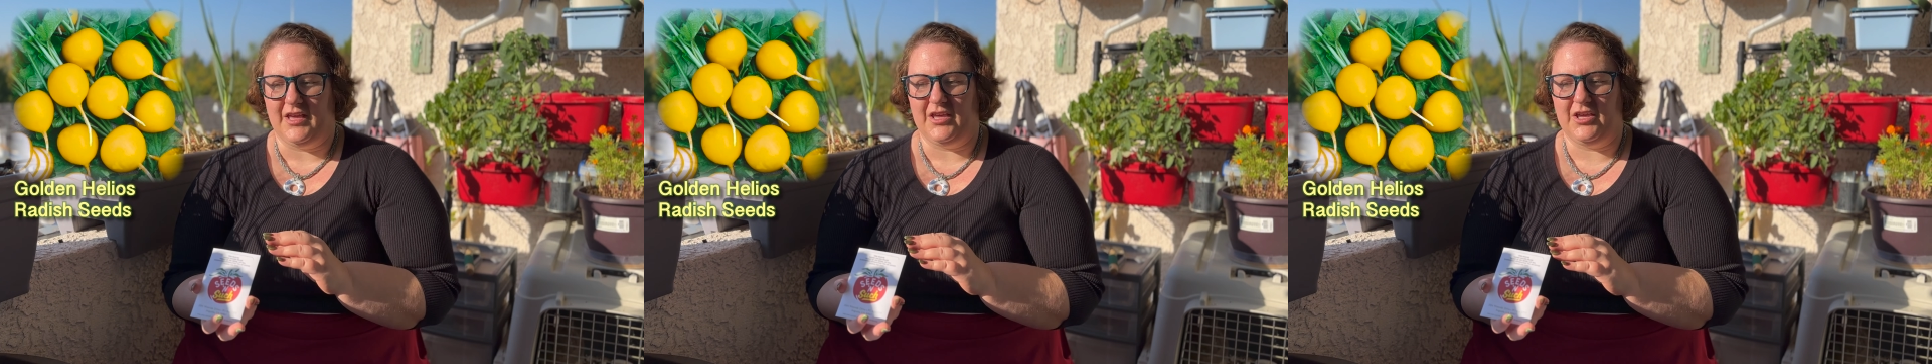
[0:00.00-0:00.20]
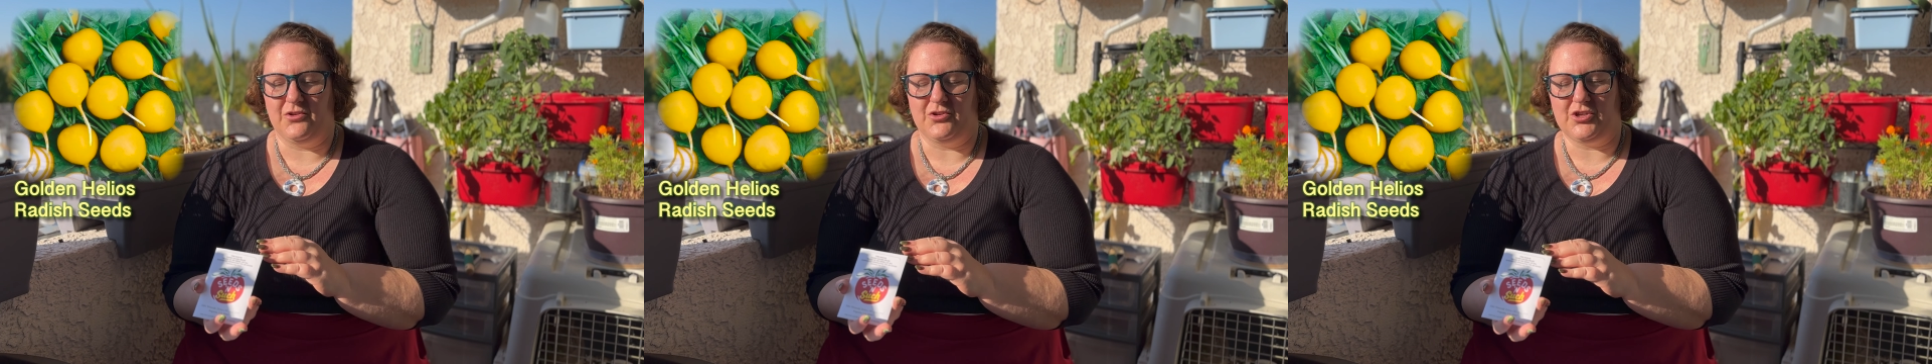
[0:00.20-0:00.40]

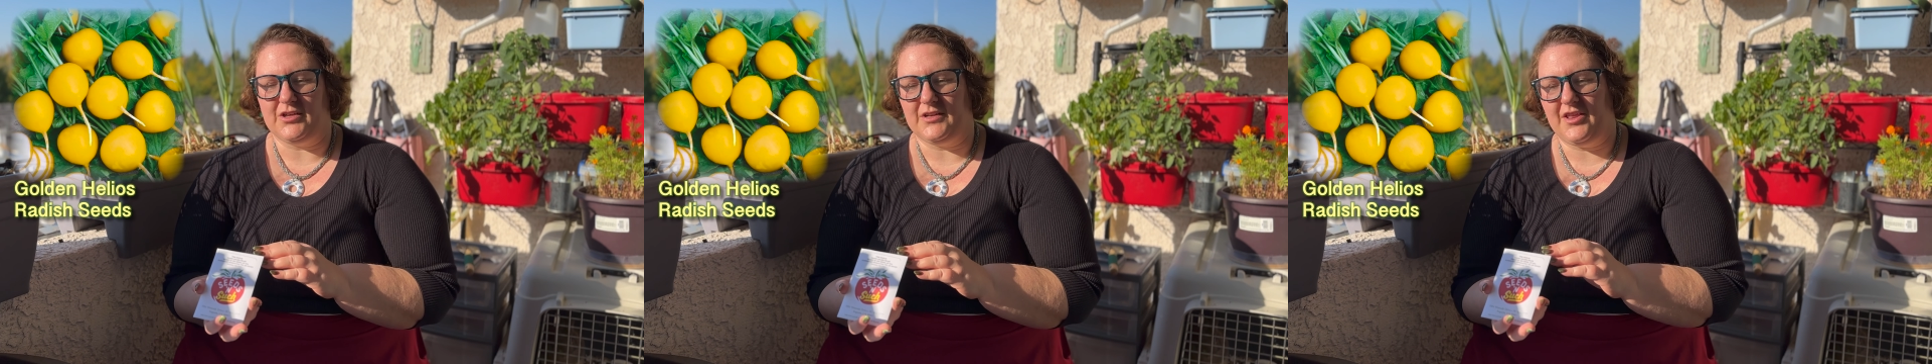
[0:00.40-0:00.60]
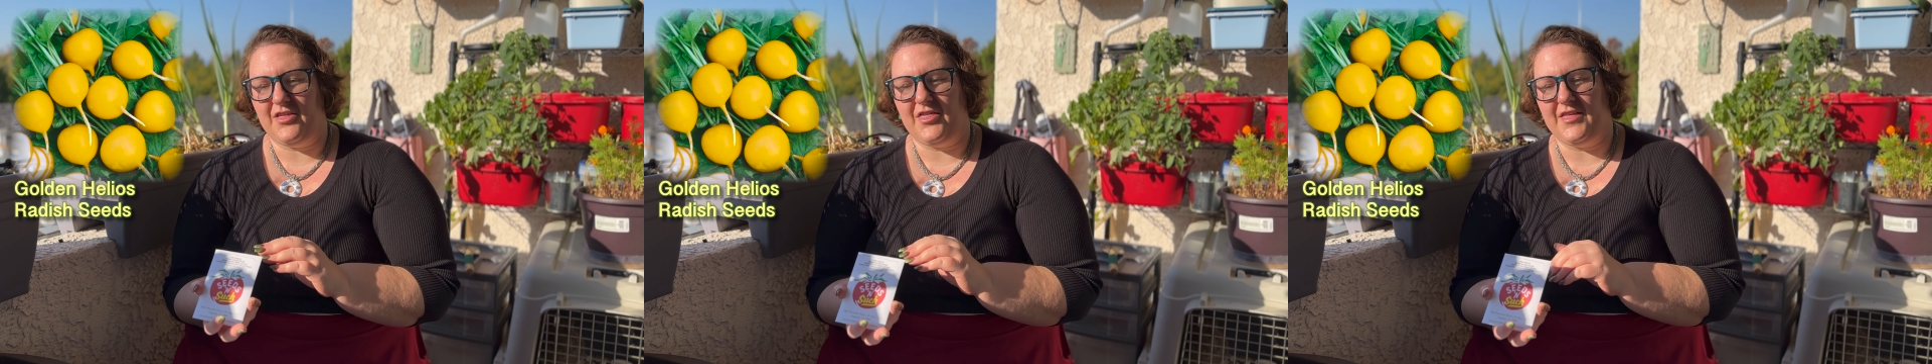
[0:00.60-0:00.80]
You
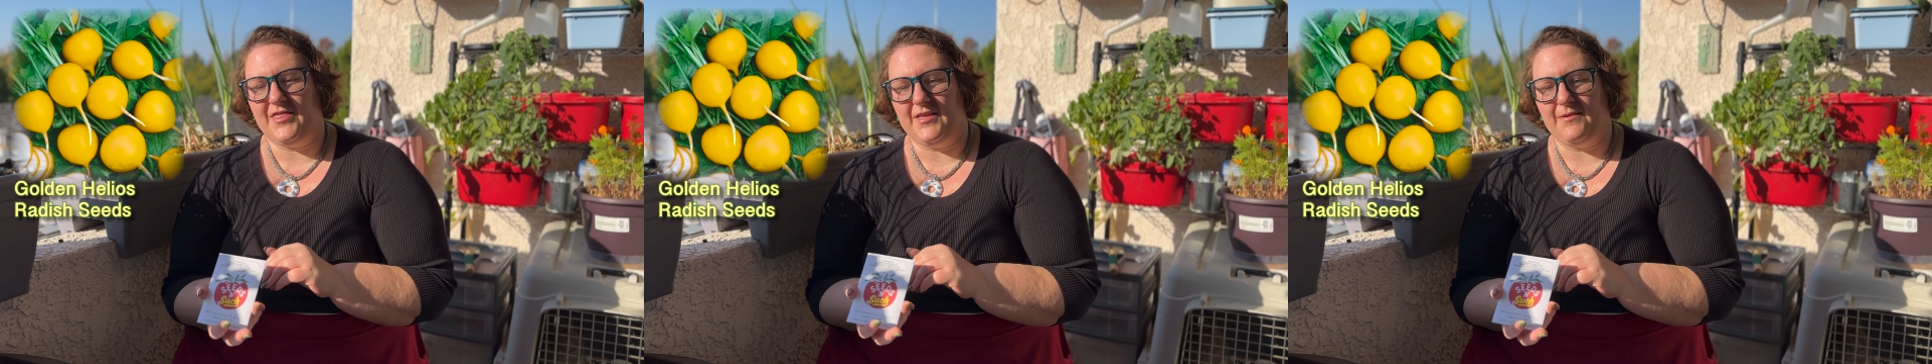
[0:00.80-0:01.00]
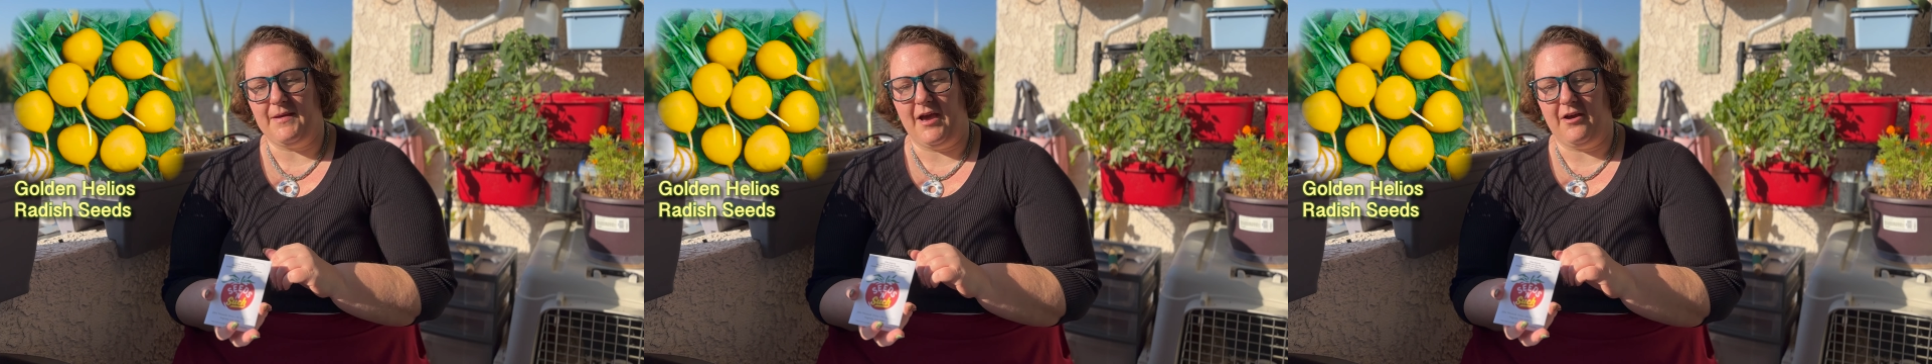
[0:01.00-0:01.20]
should thin
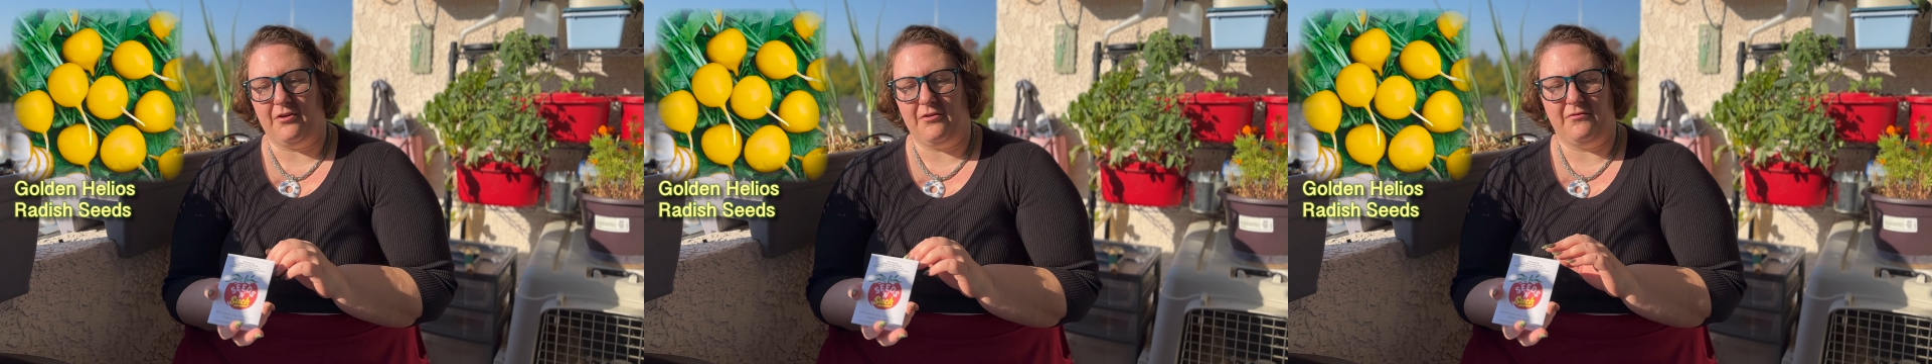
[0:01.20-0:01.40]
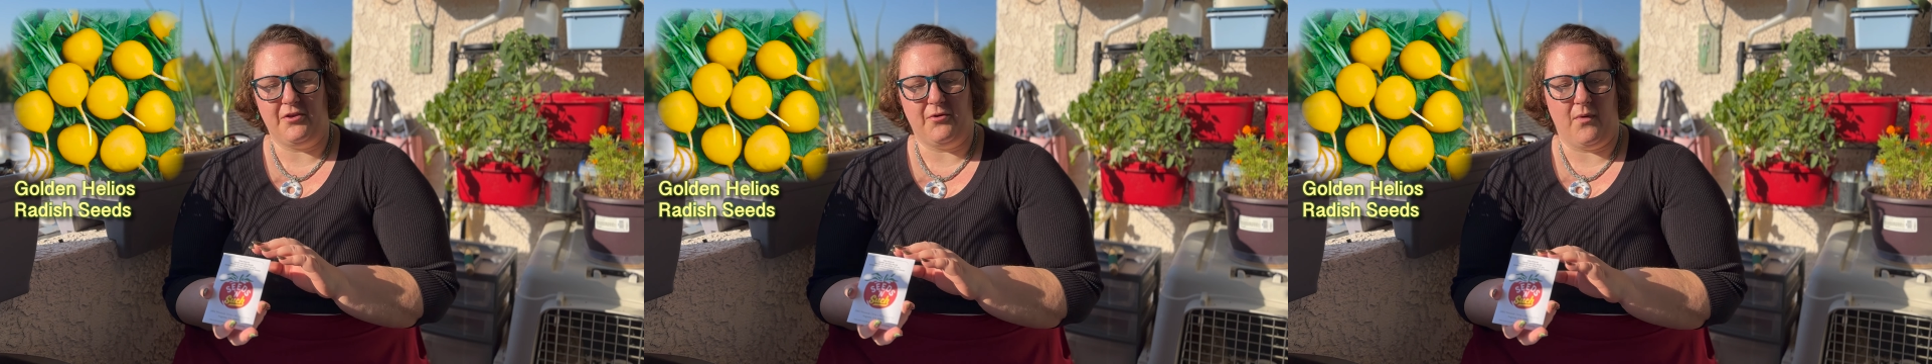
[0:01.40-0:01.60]
them out
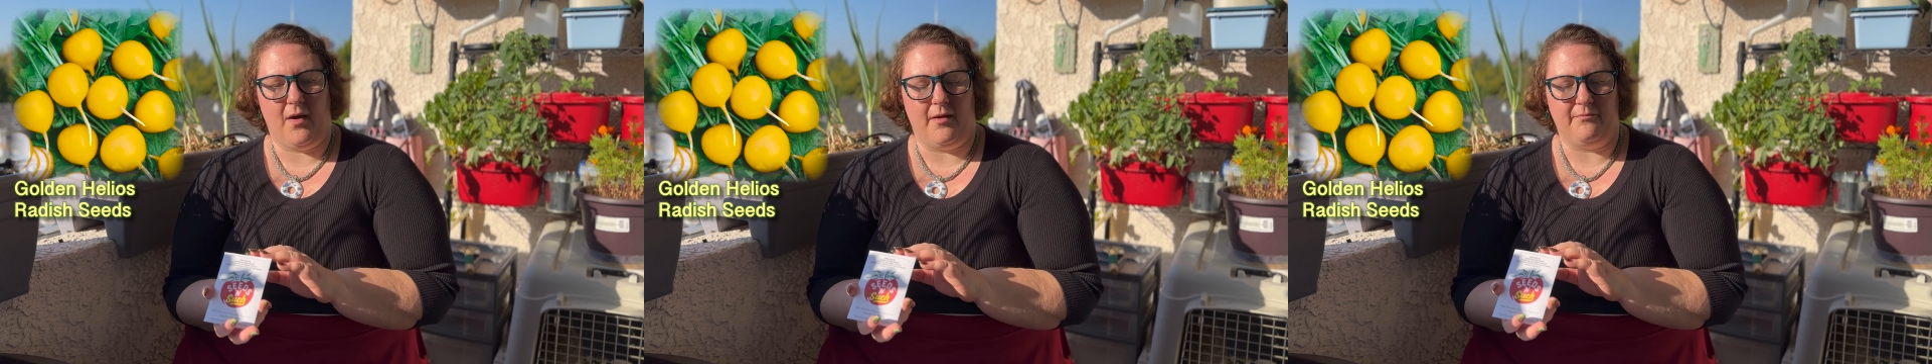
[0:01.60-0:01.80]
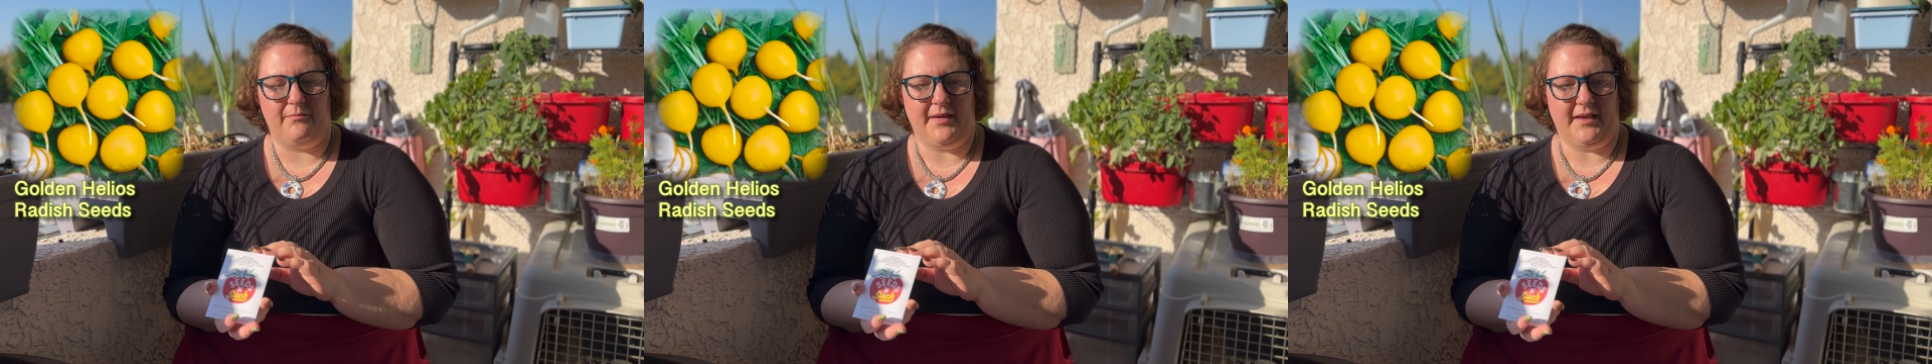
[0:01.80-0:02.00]
if you
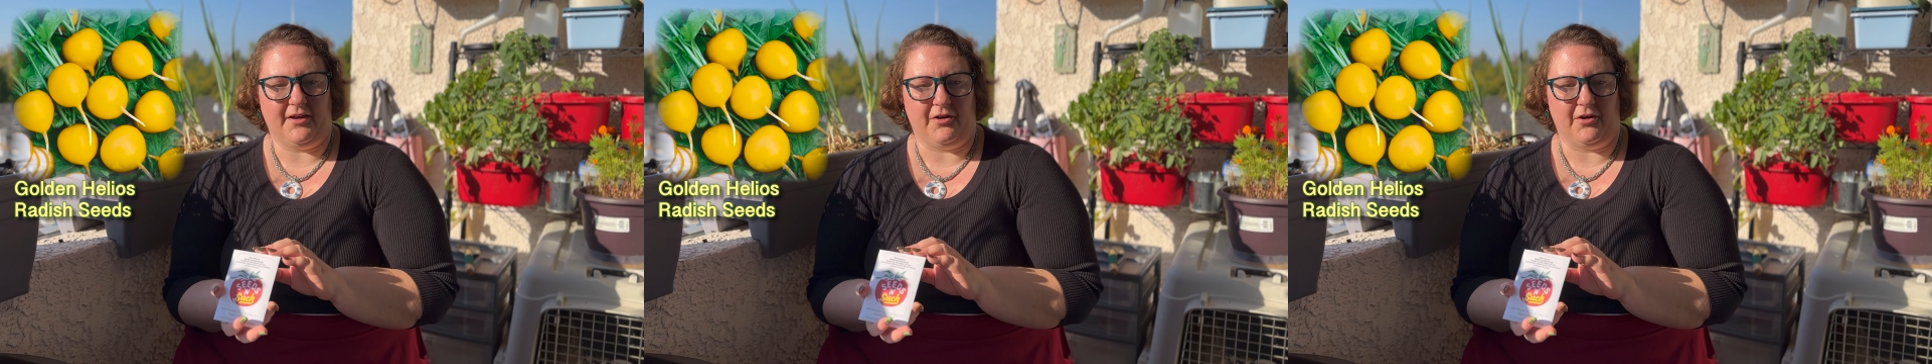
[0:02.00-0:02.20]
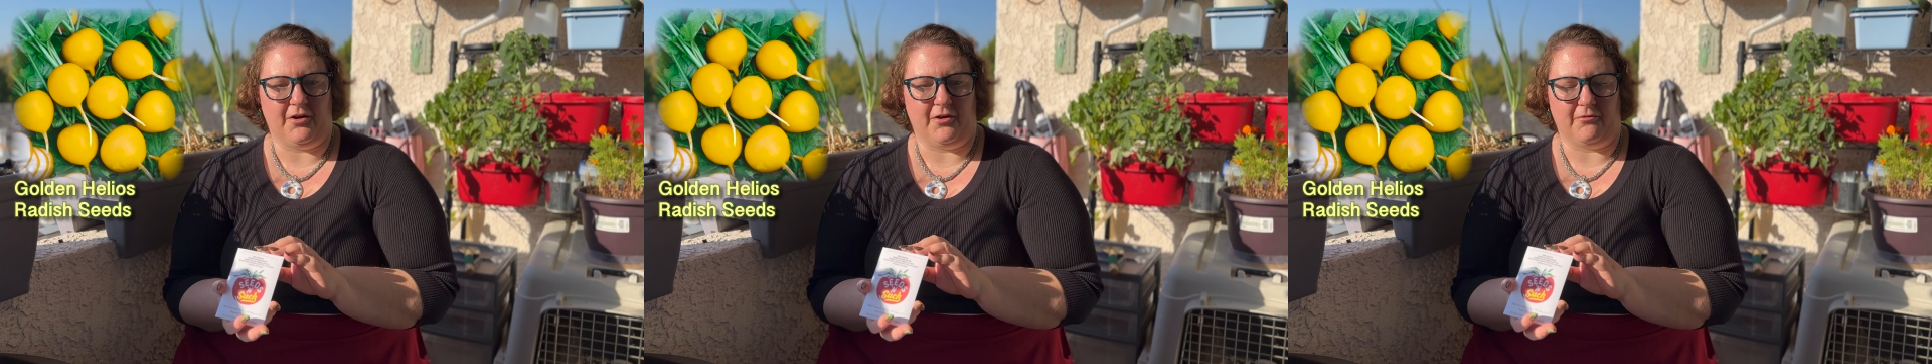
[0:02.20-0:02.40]
want
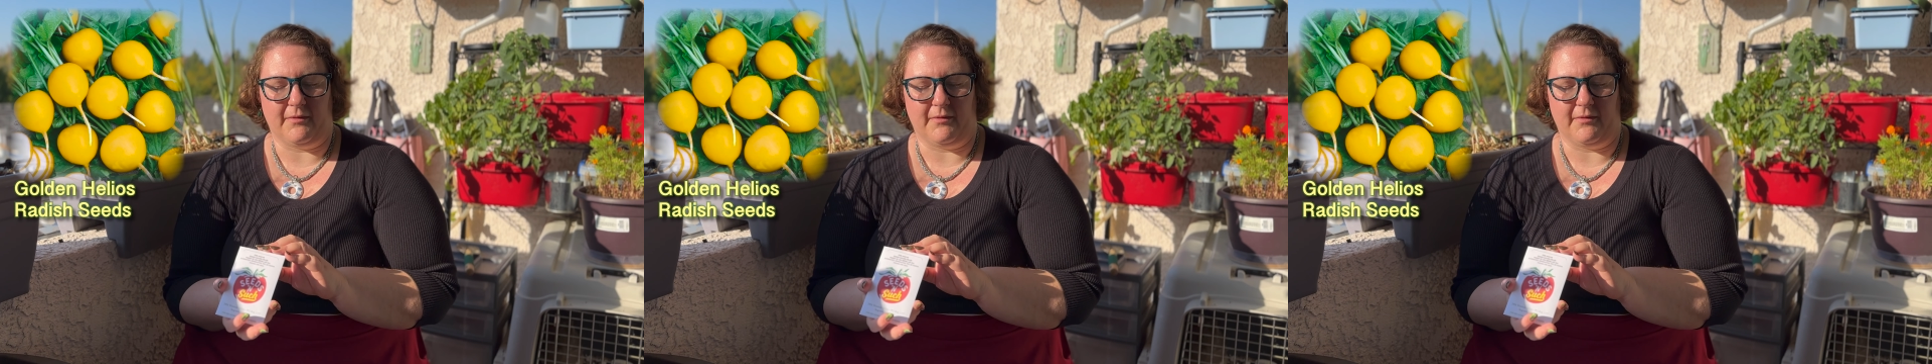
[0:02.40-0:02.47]
bigger,